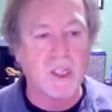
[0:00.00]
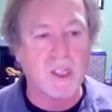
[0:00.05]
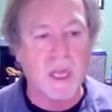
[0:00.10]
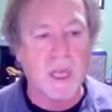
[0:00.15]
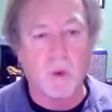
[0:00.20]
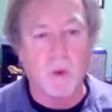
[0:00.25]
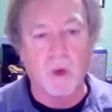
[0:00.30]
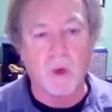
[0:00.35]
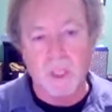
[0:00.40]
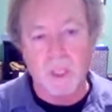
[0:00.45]

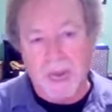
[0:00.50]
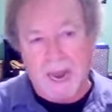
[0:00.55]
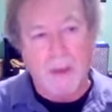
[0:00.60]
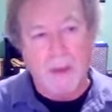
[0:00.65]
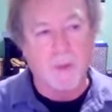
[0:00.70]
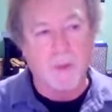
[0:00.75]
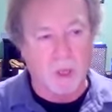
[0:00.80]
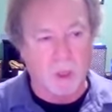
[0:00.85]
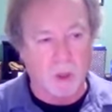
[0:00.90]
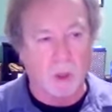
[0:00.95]
that were
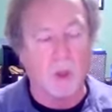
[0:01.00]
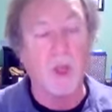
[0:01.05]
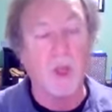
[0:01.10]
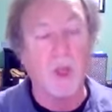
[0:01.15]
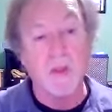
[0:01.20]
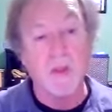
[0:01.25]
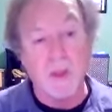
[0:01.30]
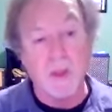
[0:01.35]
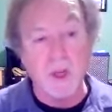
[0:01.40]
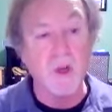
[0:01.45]
topical,
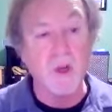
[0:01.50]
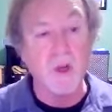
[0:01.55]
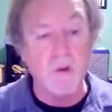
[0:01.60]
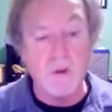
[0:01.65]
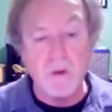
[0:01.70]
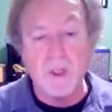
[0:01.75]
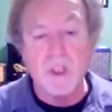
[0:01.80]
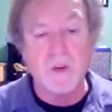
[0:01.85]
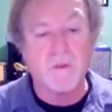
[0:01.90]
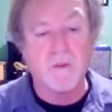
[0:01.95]
the
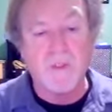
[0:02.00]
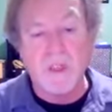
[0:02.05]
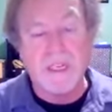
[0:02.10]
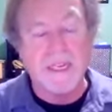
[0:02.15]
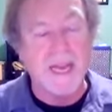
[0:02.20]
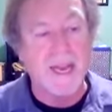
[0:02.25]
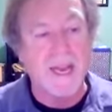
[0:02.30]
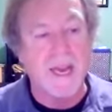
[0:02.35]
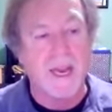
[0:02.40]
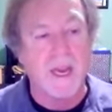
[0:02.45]
news of the
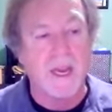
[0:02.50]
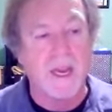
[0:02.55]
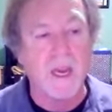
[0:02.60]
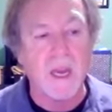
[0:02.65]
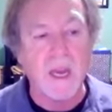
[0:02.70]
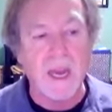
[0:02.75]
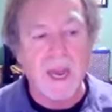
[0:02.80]
day.